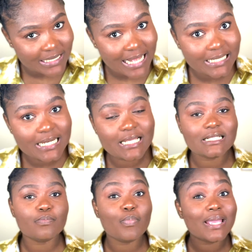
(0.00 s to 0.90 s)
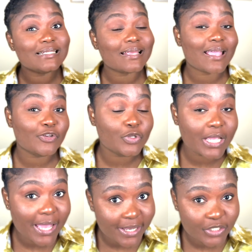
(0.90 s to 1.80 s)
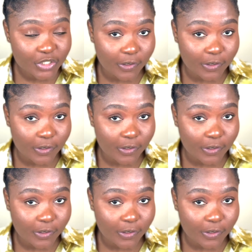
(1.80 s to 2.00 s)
at least basic education,